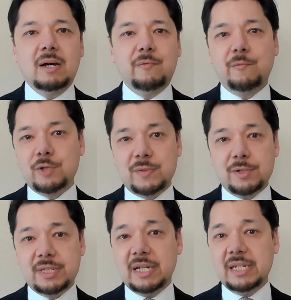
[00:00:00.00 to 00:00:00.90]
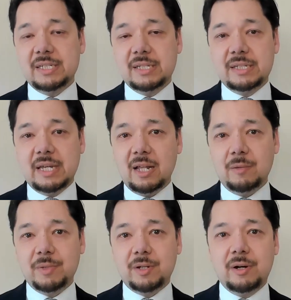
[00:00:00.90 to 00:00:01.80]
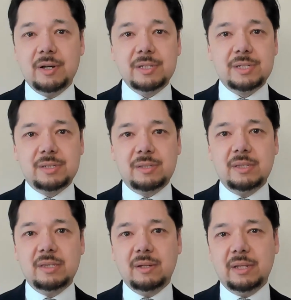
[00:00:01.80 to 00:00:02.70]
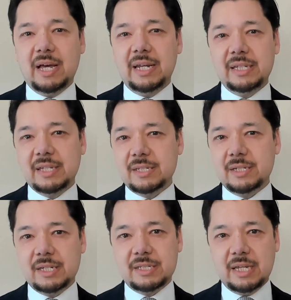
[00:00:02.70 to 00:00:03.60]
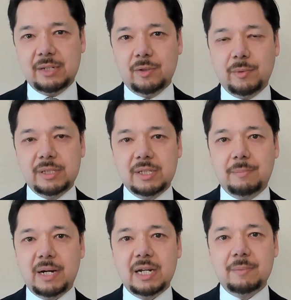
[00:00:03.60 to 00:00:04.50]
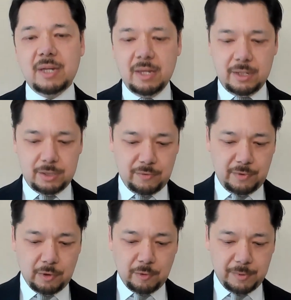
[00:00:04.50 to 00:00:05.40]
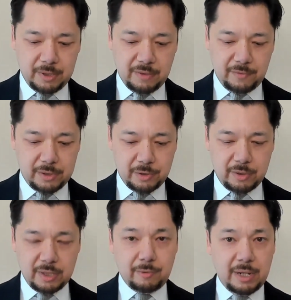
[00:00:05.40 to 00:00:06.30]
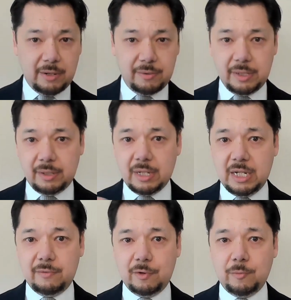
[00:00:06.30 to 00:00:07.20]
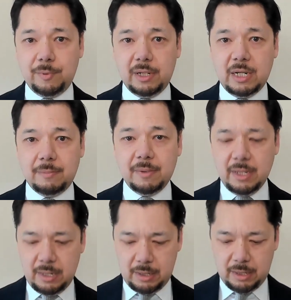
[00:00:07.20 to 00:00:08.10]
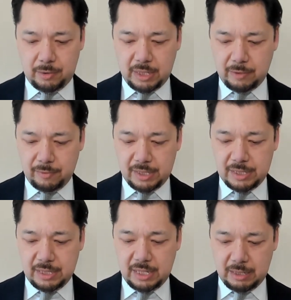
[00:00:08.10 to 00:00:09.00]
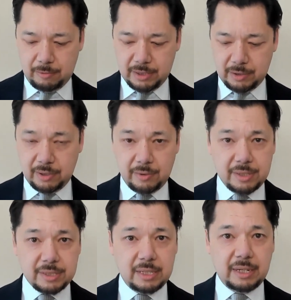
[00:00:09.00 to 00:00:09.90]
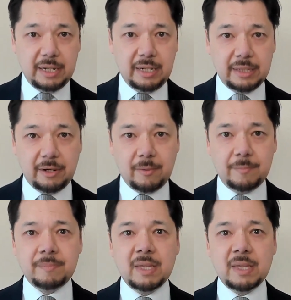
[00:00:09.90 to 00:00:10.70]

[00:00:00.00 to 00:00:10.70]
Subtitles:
First of all, it's not easy to tell because the lining doesn't extend all the way to the bottom. So if you turn it around and you kind of open it up, you can't really see whether there is a lining there.